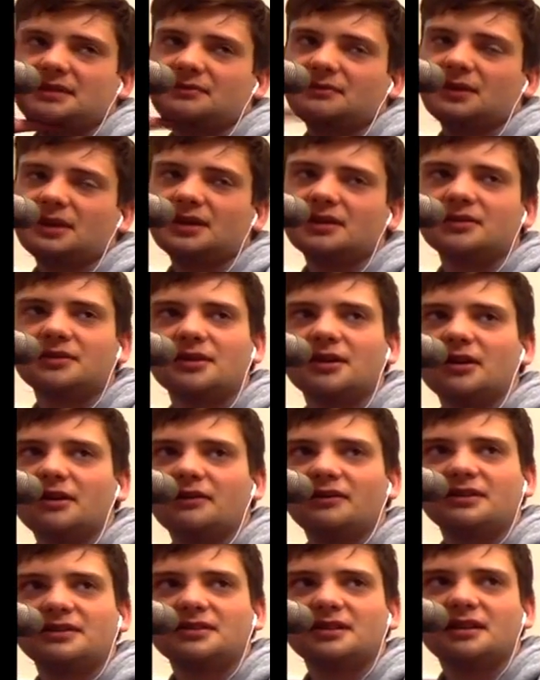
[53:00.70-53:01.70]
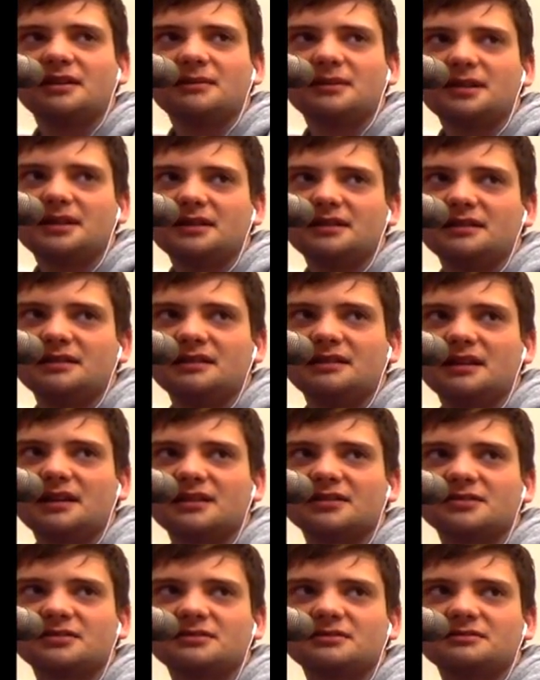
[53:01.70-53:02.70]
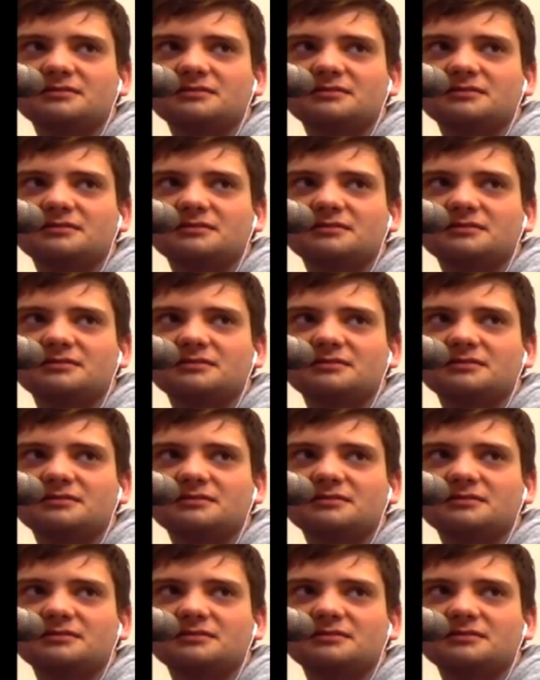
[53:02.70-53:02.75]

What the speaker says: don't know if he's going to be the next